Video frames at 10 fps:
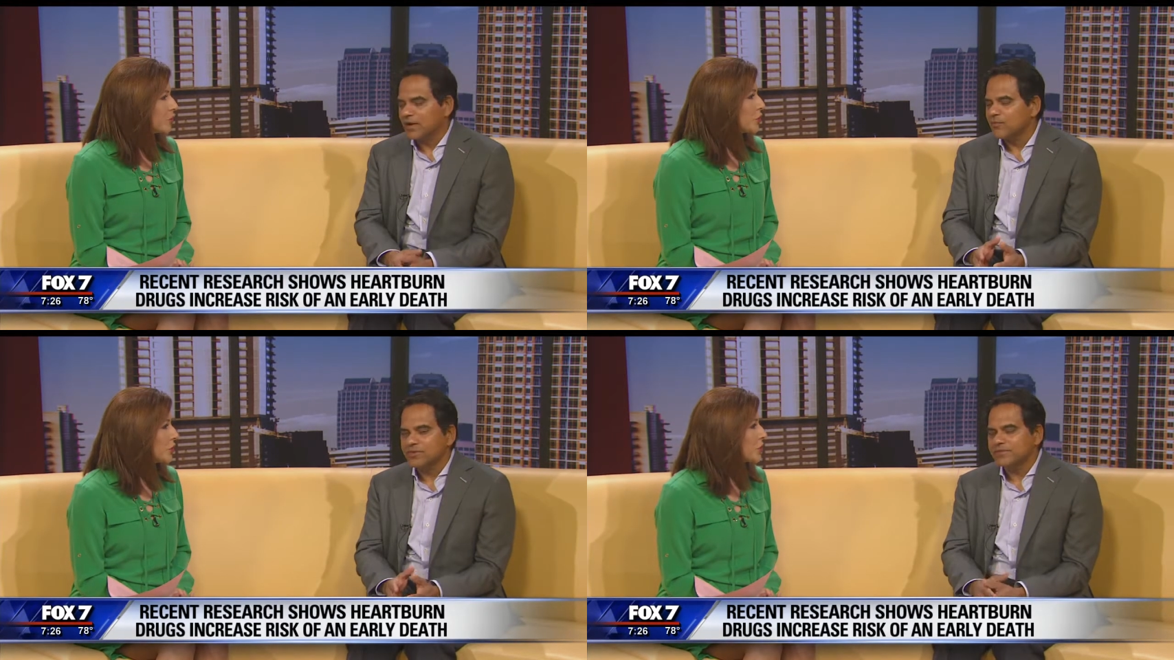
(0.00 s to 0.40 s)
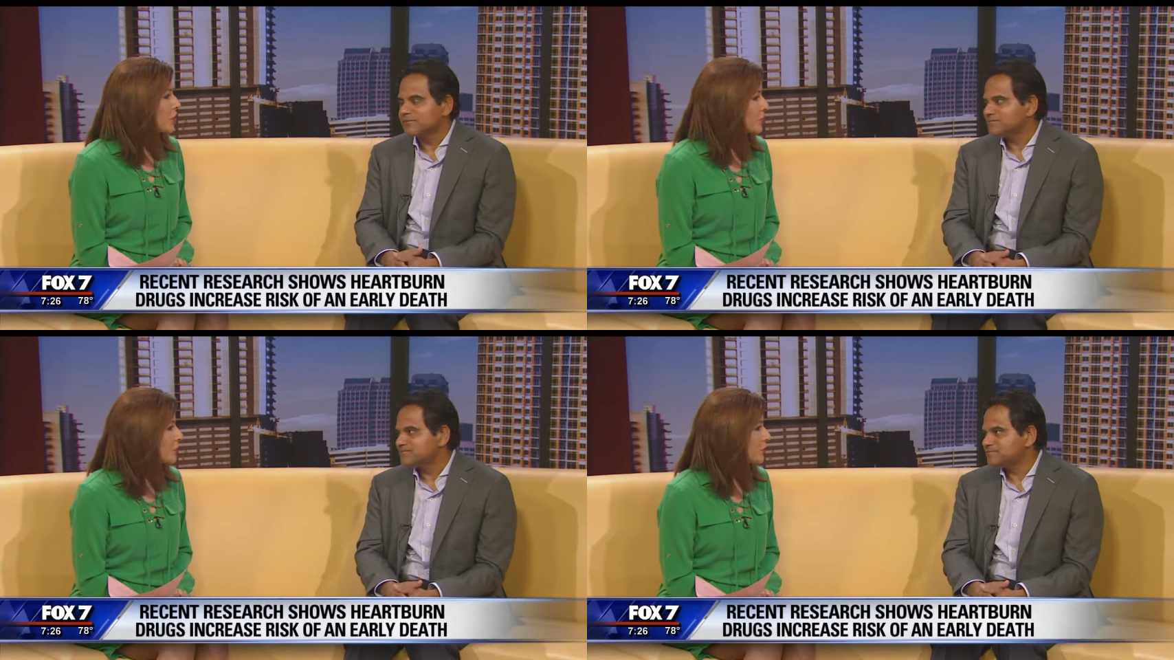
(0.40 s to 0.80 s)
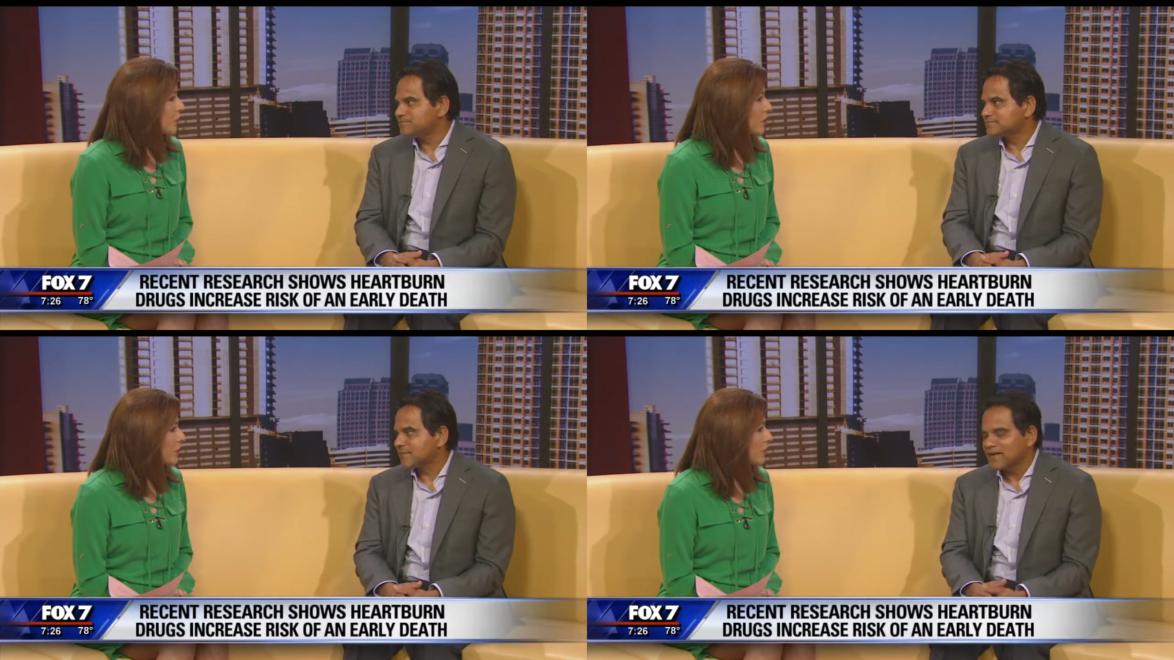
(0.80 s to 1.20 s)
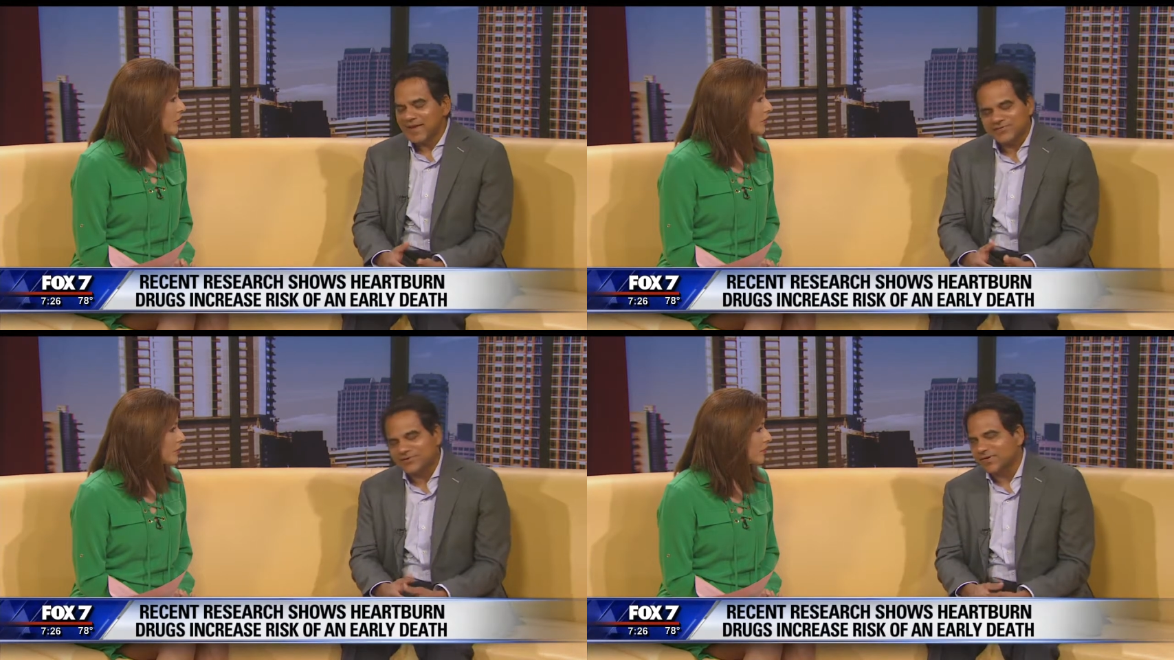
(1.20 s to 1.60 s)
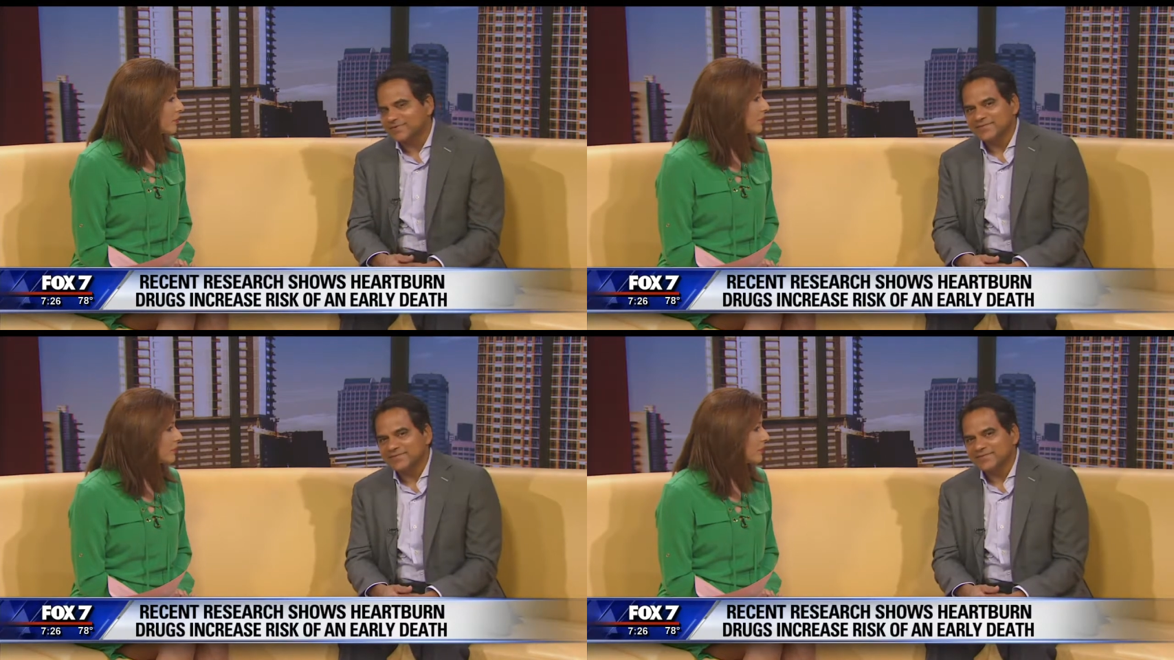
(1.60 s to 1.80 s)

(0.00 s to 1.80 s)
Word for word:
Speaker 1: So I just talk to your doctor. That's right